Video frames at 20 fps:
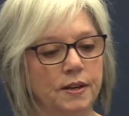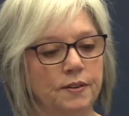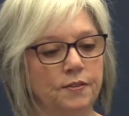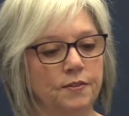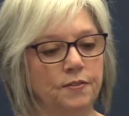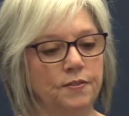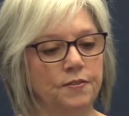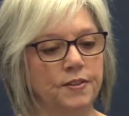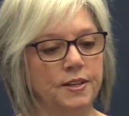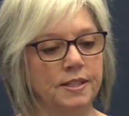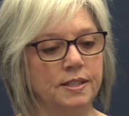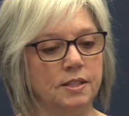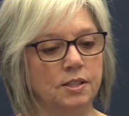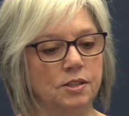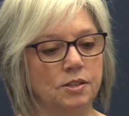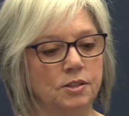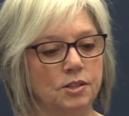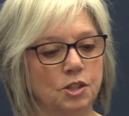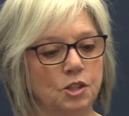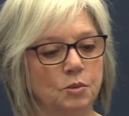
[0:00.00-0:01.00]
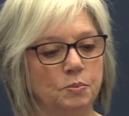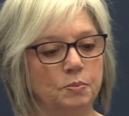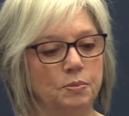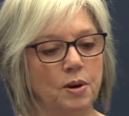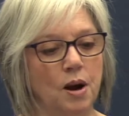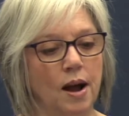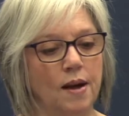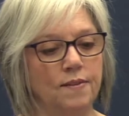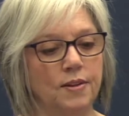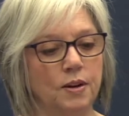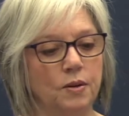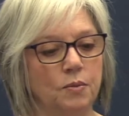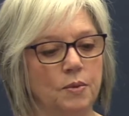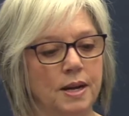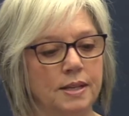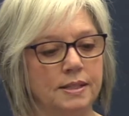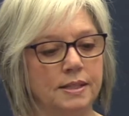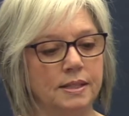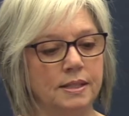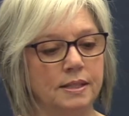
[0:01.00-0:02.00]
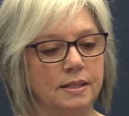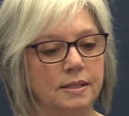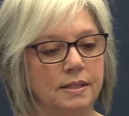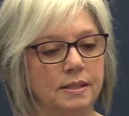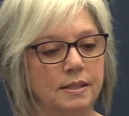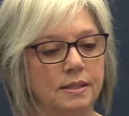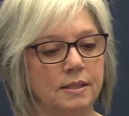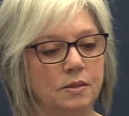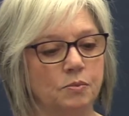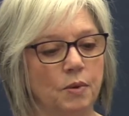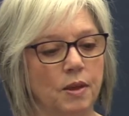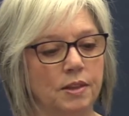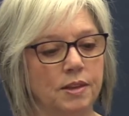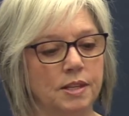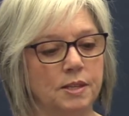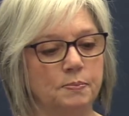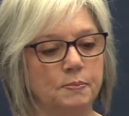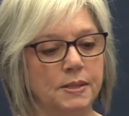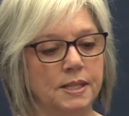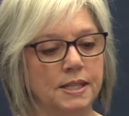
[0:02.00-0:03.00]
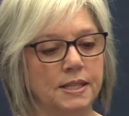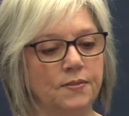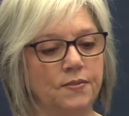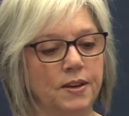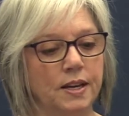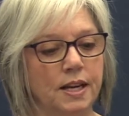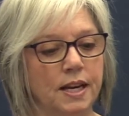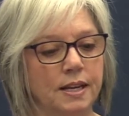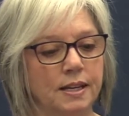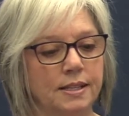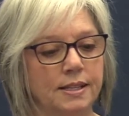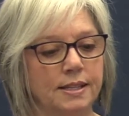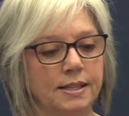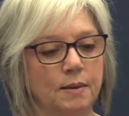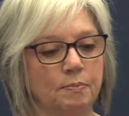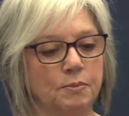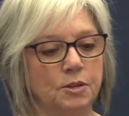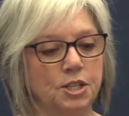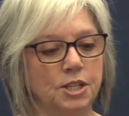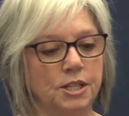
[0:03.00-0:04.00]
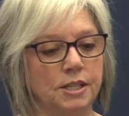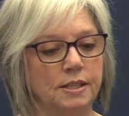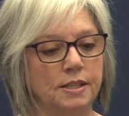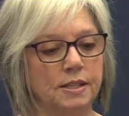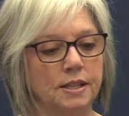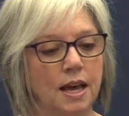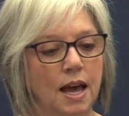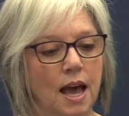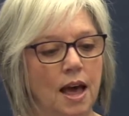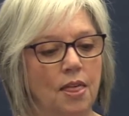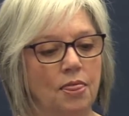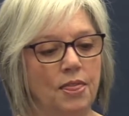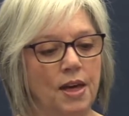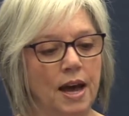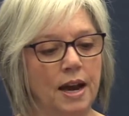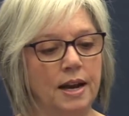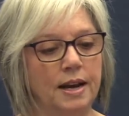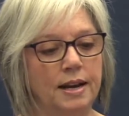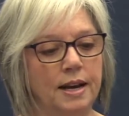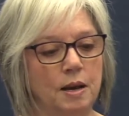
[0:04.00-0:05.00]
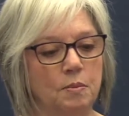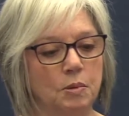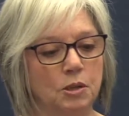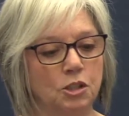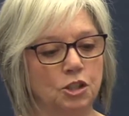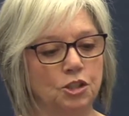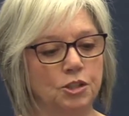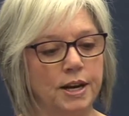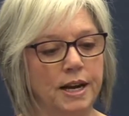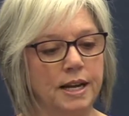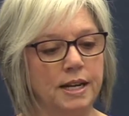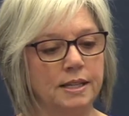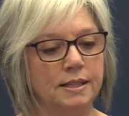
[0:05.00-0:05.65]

visitors to private residences with specific exceptions that enable trades